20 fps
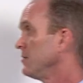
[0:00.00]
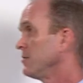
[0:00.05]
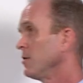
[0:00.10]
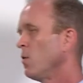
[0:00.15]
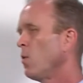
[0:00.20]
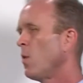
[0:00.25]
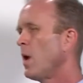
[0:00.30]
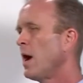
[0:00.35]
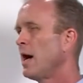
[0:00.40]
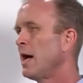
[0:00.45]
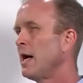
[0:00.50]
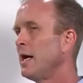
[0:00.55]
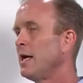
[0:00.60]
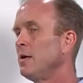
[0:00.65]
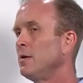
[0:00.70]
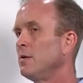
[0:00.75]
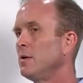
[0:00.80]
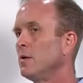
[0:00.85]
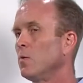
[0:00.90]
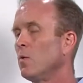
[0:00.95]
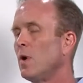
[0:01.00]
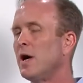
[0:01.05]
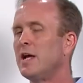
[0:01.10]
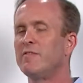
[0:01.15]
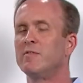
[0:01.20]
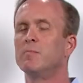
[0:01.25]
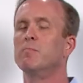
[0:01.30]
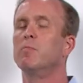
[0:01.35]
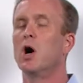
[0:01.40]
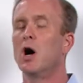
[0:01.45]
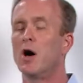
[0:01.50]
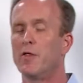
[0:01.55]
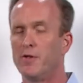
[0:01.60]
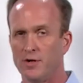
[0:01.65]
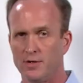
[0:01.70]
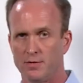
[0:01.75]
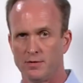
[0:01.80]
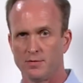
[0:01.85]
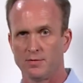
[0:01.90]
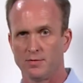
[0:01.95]
So why even
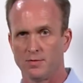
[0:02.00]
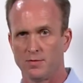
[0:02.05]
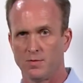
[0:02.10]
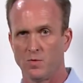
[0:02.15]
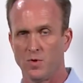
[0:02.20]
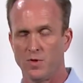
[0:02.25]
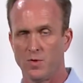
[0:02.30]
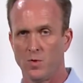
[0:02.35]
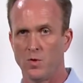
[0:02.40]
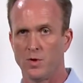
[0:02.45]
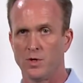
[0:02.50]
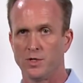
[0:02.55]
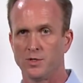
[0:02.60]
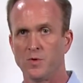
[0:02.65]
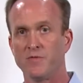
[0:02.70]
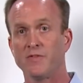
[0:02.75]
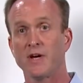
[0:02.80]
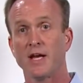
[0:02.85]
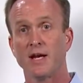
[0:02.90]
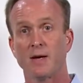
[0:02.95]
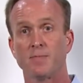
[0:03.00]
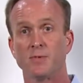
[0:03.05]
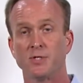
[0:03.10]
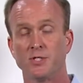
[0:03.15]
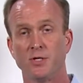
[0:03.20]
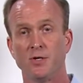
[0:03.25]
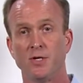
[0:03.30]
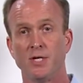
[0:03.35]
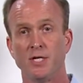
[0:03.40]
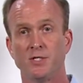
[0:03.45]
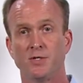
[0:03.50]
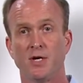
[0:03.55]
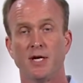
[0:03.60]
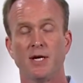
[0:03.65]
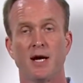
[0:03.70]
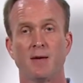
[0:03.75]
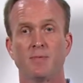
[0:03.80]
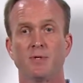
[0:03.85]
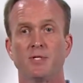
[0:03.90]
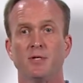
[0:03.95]
bother with orders? We've got opportunities,
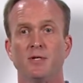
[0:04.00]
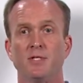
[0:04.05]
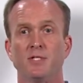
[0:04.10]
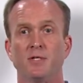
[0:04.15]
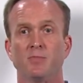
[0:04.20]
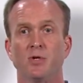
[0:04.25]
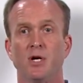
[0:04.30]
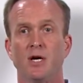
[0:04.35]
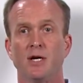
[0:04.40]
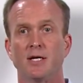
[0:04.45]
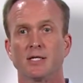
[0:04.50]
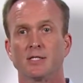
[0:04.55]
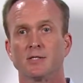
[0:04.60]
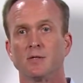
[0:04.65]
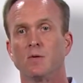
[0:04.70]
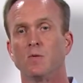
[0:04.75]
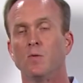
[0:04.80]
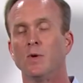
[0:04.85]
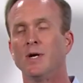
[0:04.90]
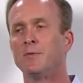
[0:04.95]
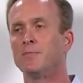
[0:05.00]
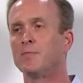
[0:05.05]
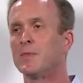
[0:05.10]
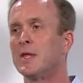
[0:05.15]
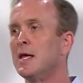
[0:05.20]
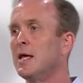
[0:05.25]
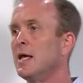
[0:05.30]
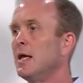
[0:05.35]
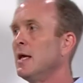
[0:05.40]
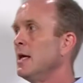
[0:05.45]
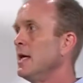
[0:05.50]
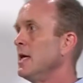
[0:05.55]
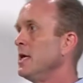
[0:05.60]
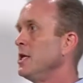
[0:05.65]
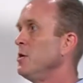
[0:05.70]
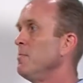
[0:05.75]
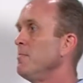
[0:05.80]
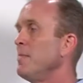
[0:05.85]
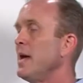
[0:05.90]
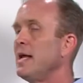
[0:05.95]
right? Opportunities and products. Well,
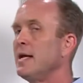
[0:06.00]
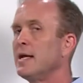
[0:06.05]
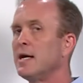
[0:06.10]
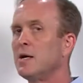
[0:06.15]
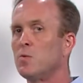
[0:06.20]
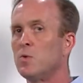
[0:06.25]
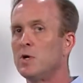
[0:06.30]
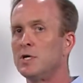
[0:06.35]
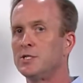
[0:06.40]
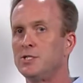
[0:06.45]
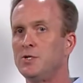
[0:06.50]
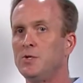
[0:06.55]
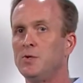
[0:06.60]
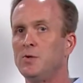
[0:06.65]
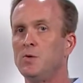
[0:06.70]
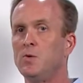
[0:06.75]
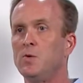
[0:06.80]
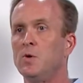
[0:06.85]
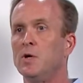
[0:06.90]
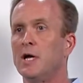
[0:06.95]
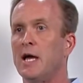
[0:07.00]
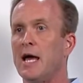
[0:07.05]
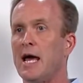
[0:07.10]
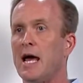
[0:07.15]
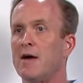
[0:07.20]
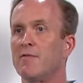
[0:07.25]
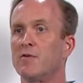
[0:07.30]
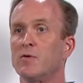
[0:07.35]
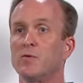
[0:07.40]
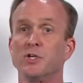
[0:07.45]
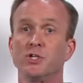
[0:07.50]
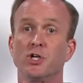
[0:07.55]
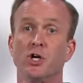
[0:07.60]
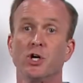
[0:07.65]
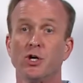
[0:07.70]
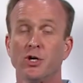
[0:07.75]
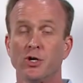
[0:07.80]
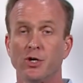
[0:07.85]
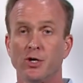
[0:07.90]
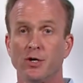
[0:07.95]
you may not want to have a
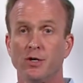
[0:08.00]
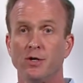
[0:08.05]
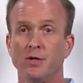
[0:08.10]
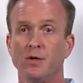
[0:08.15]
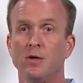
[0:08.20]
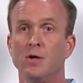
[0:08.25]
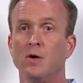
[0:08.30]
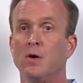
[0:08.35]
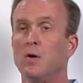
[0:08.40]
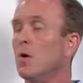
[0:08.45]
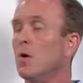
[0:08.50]
return